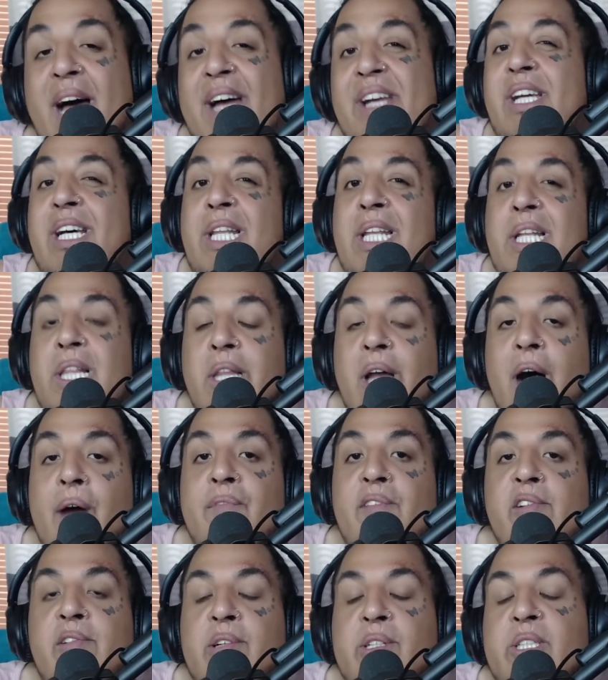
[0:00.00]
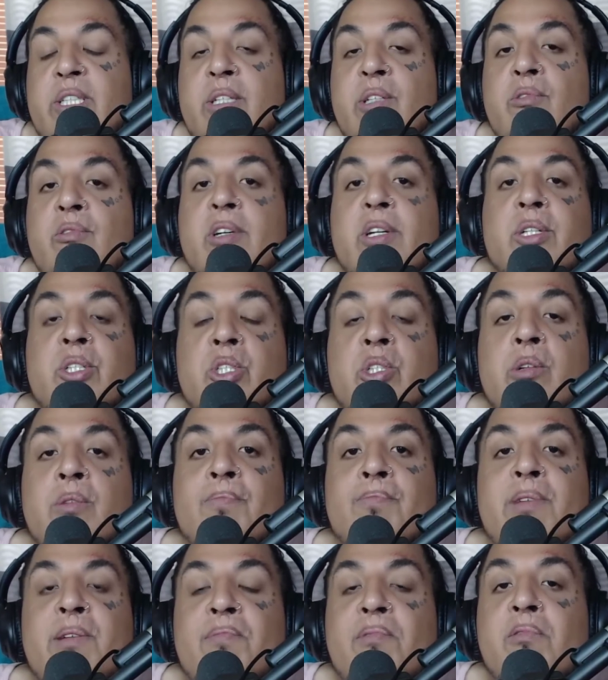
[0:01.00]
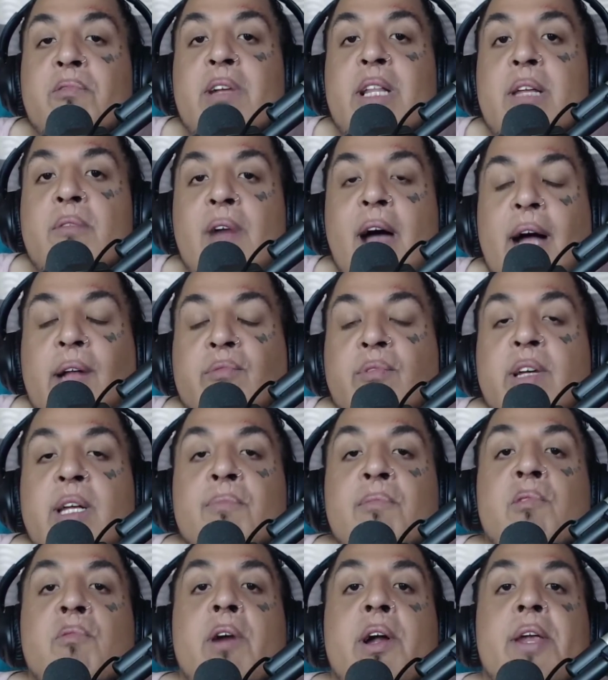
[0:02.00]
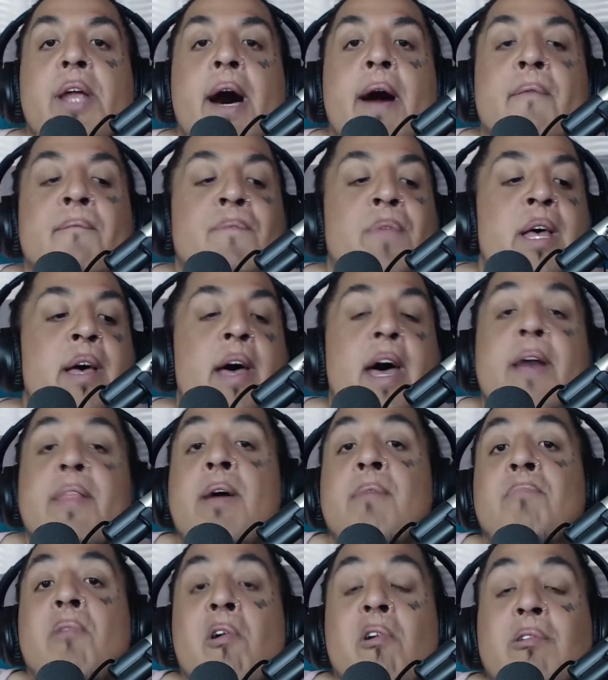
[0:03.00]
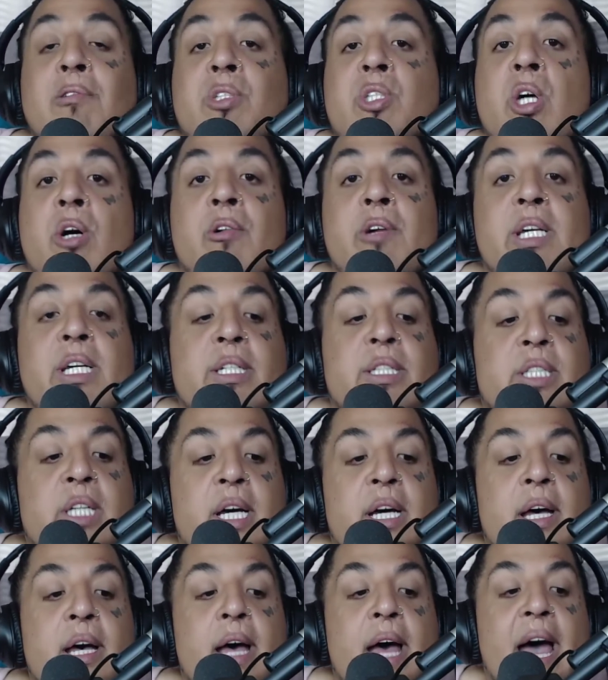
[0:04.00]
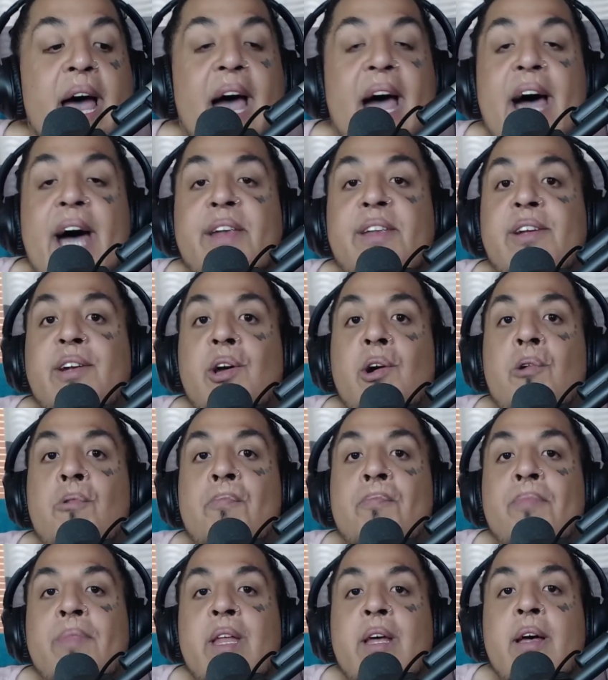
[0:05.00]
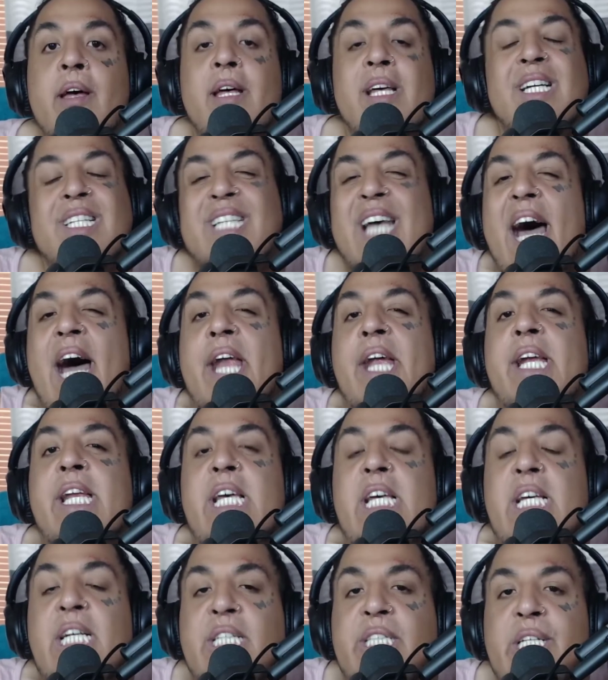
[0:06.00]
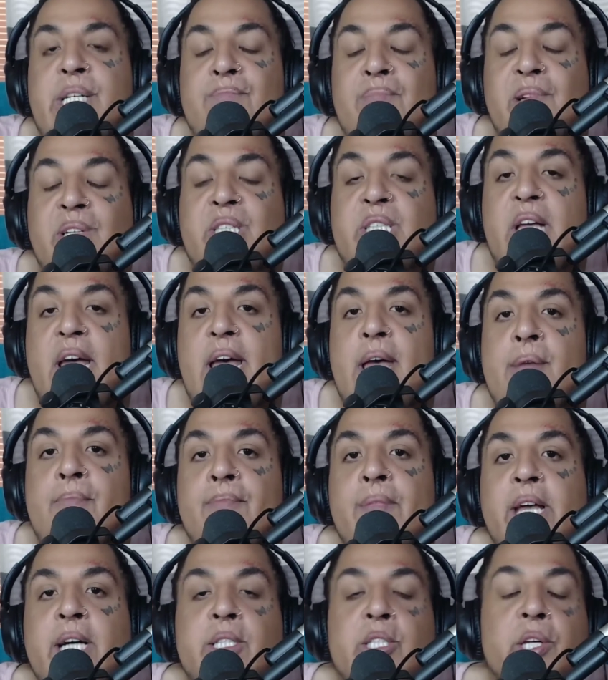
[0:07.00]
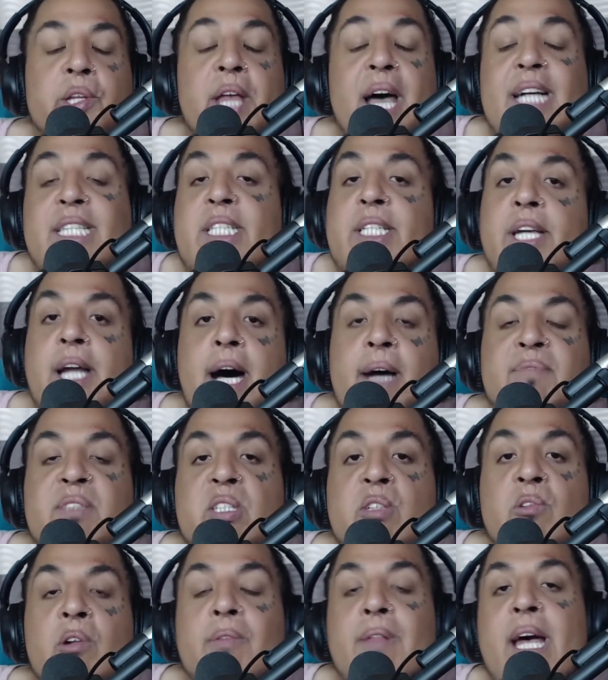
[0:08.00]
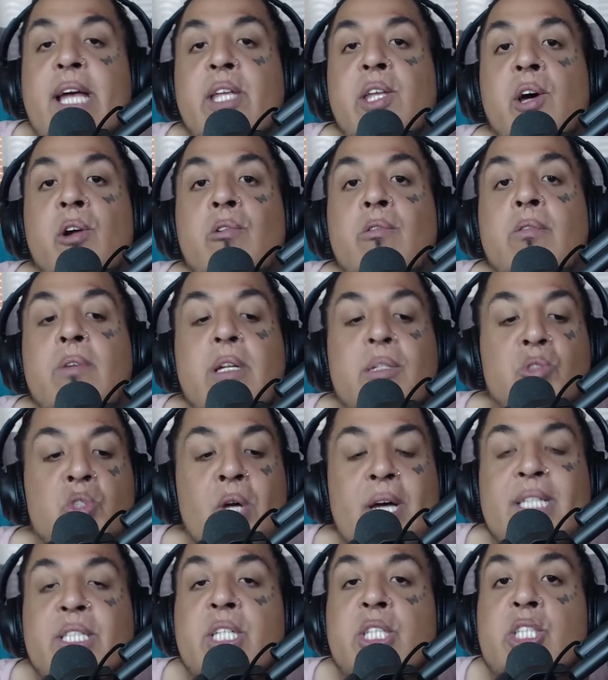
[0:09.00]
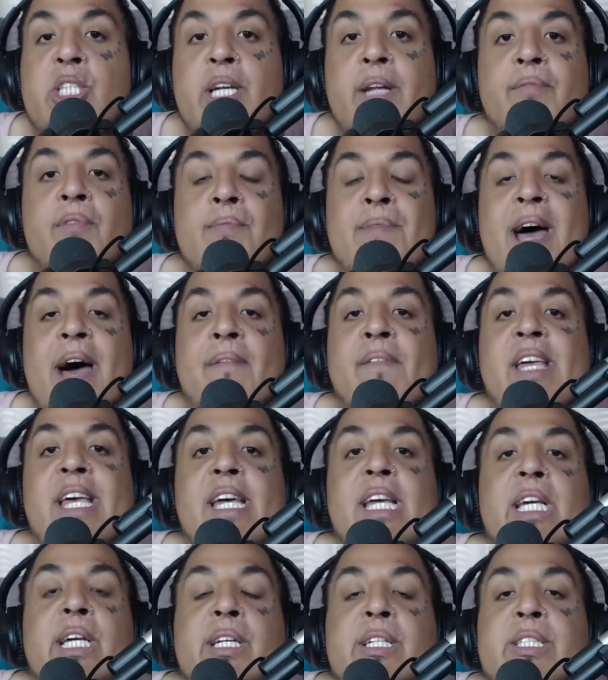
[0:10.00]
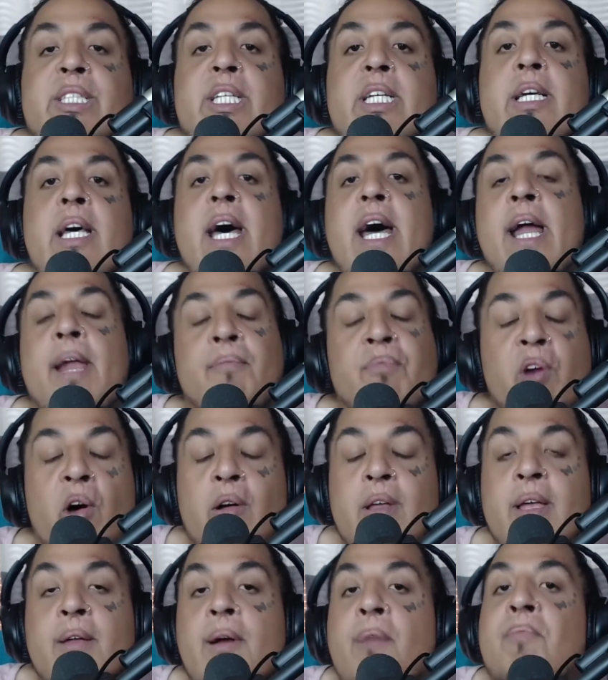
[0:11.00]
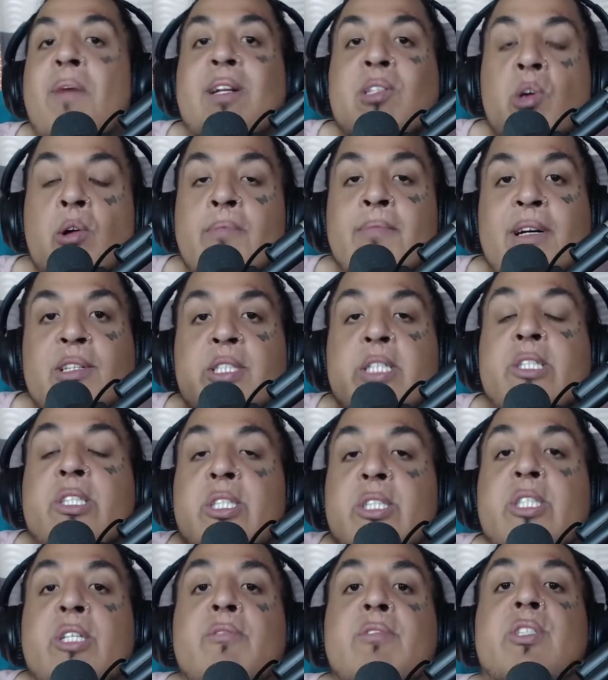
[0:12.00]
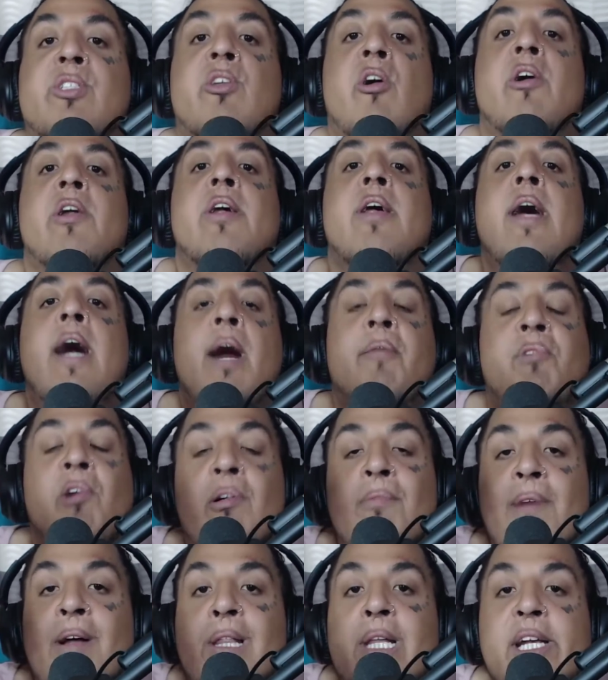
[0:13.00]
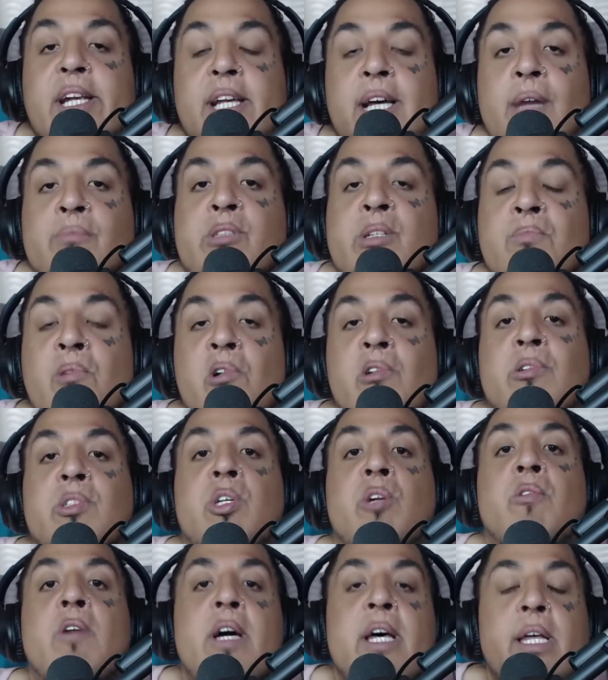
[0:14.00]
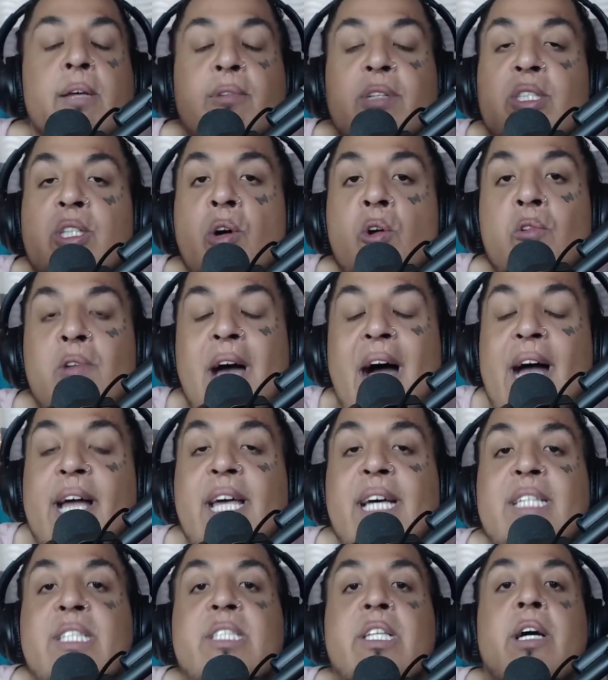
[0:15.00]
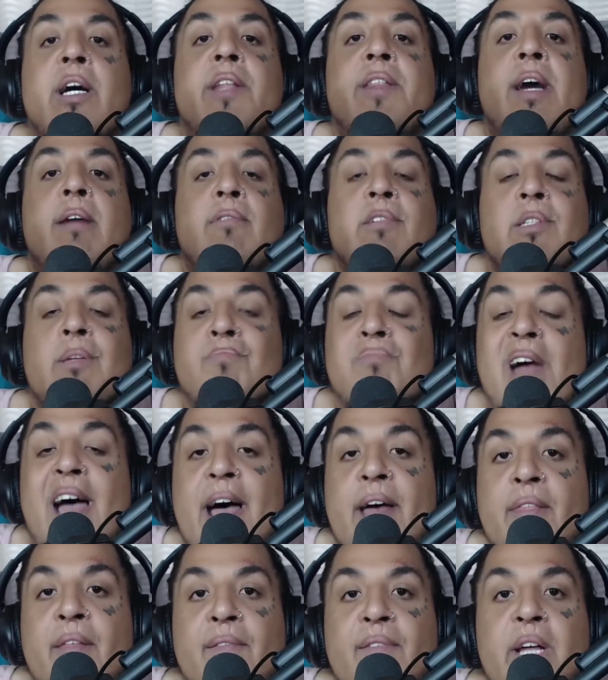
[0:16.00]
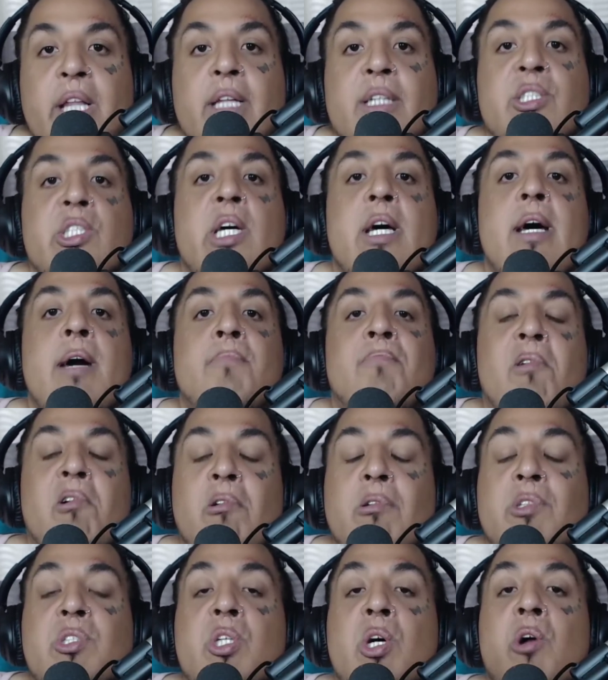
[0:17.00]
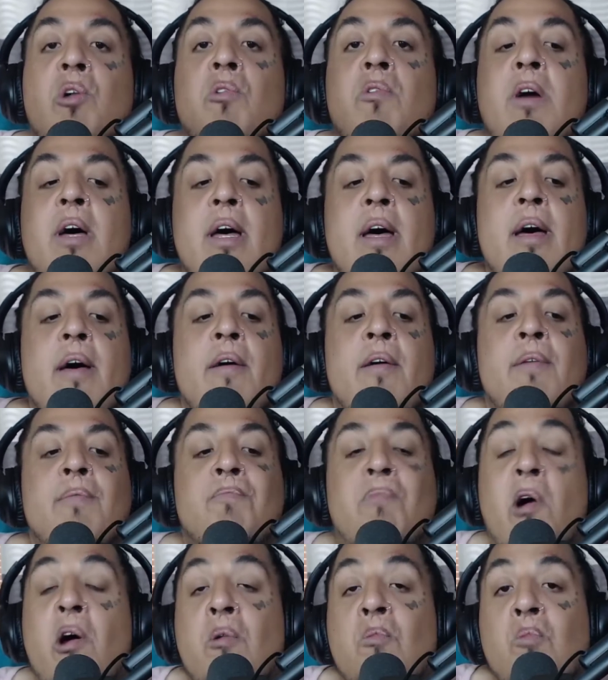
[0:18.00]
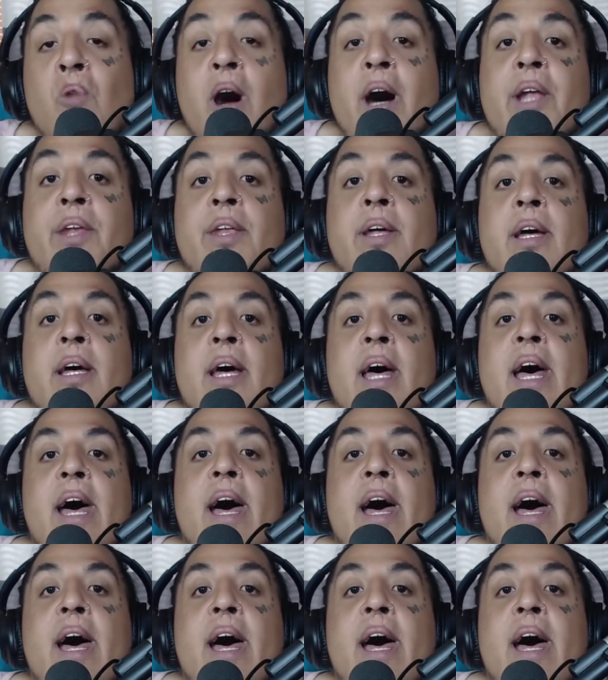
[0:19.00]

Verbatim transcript: Ideally loved, you could you could assume people really rocked with him and whatnot. And then Boruto, he's had, you know, he's had it easy per se, so that's an obstacle of like, yo, transitioning from having it easy. And I'm talking, I'm not talking about since the series started. I'm talking about leading up to Boruto. He was the Hokage's son that was a brat in the village. Boruto Part One